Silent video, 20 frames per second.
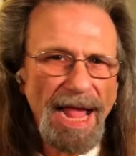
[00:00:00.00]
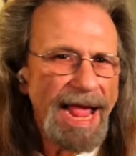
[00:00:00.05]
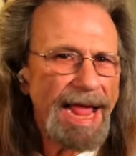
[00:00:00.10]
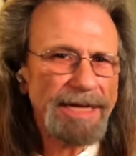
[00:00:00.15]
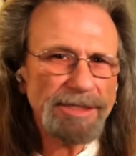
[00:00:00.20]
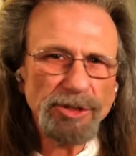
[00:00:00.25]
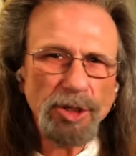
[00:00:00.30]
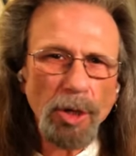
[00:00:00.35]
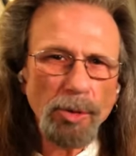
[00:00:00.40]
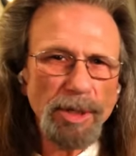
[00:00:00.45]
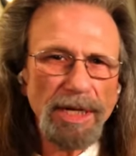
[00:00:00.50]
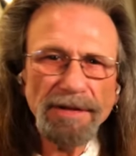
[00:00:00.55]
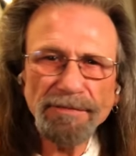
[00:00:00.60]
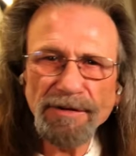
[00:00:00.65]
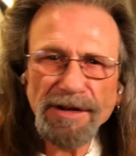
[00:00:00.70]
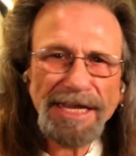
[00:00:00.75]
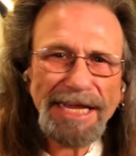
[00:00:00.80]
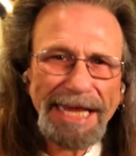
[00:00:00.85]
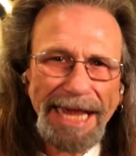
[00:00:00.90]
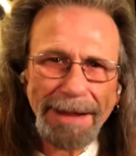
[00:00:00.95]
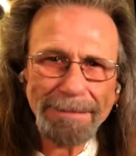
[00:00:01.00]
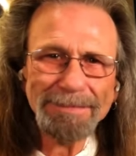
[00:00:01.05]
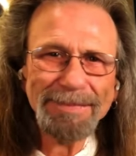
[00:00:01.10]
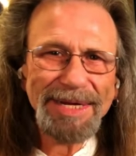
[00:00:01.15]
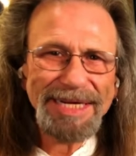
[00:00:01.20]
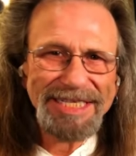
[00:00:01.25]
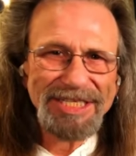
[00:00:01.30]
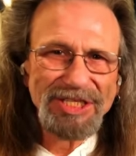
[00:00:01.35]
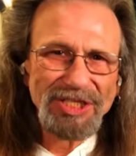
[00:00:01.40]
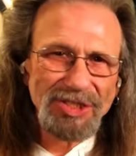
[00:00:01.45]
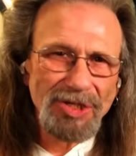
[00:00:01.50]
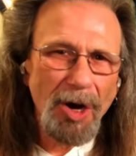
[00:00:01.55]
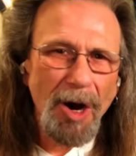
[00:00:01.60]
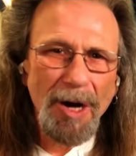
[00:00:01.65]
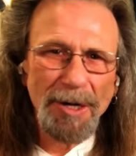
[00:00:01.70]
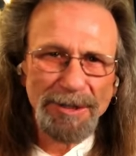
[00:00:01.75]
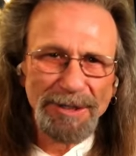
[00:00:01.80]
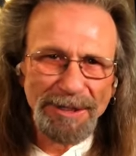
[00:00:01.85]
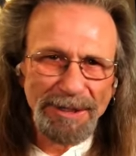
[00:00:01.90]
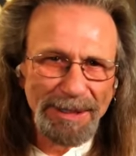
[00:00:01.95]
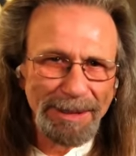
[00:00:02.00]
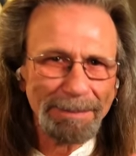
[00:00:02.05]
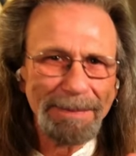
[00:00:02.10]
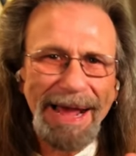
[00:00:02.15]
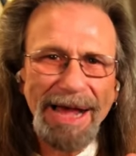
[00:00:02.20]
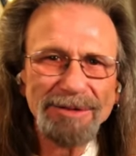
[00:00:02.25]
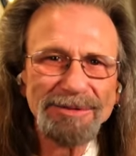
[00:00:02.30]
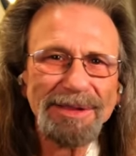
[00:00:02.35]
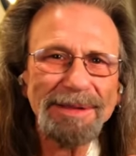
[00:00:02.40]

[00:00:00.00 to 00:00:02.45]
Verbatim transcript: And don't even get me started about the